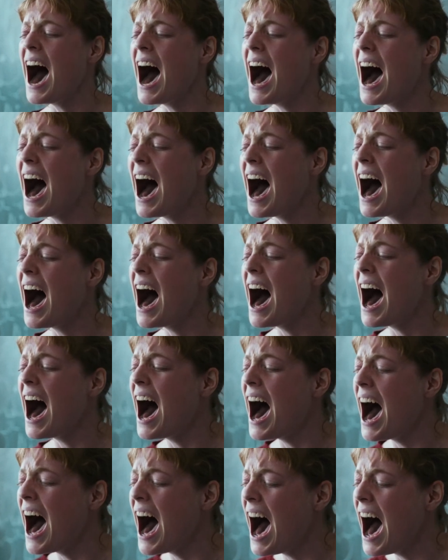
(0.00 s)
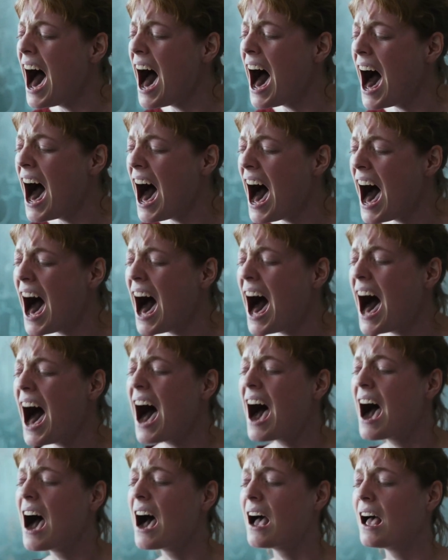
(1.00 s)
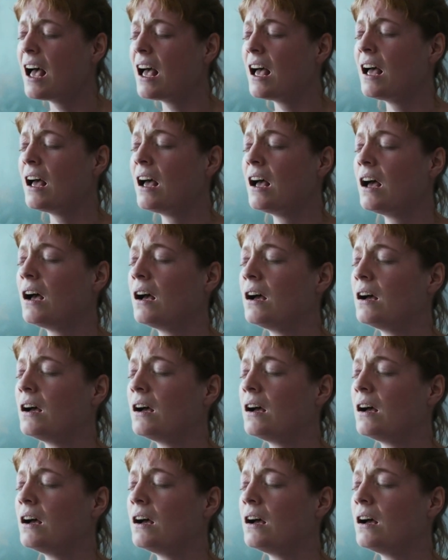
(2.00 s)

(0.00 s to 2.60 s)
her actions threaten to break her.